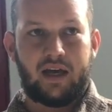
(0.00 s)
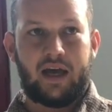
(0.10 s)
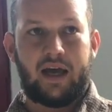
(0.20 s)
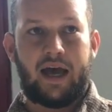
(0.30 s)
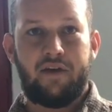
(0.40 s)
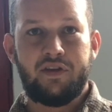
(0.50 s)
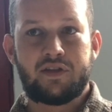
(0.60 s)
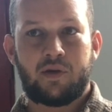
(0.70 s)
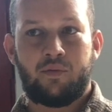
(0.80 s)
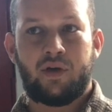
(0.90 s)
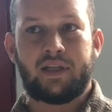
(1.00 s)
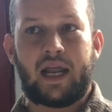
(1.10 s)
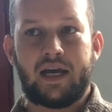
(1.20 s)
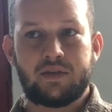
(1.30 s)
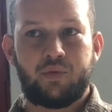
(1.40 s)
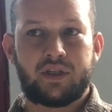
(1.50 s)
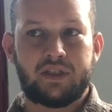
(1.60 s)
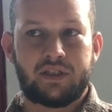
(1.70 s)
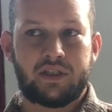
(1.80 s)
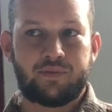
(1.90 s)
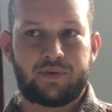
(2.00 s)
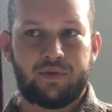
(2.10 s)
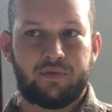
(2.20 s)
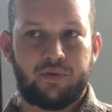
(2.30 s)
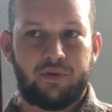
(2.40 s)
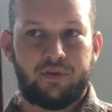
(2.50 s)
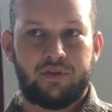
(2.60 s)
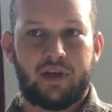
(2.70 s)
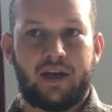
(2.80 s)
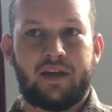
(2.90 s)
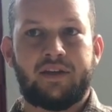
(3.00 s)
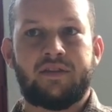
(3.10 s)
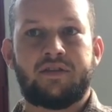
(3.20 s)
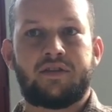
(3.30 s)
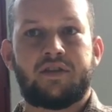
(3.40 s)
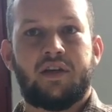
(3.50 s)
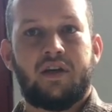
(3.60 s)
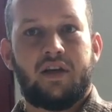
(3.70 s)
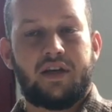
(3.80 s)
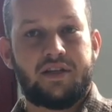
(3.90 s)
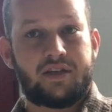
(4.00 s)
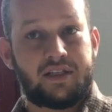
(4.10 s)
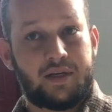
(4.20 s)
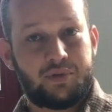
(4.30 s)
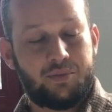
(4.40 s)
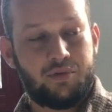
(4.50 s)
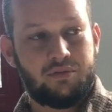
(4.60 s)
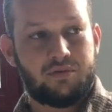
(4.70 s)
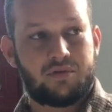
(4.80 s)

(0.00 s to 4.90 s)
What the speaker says: Having someone that has worked in teams before and is adaptable,